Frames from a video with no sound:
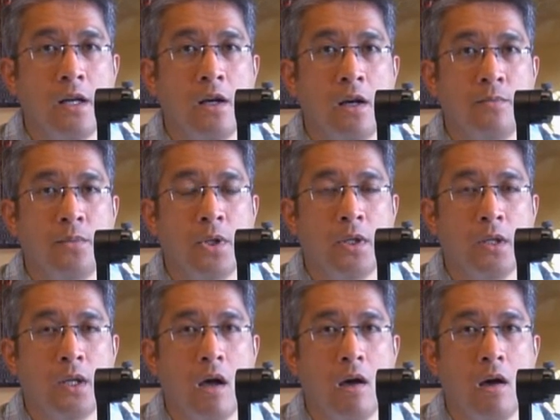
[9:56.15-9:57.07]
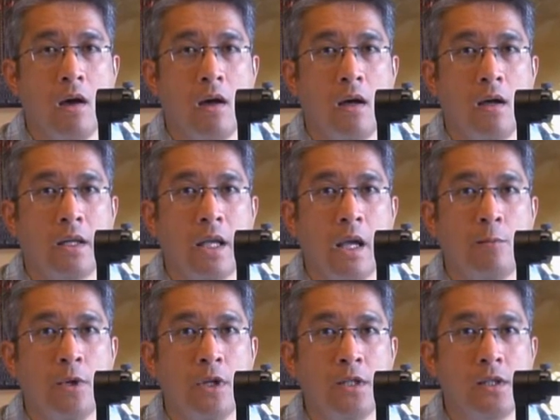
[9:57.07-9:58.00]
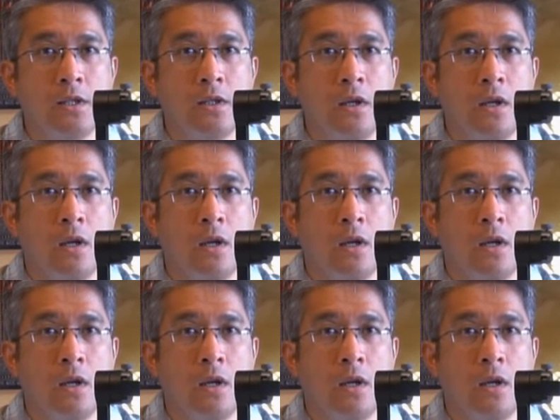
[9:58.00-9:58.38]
and up cameras.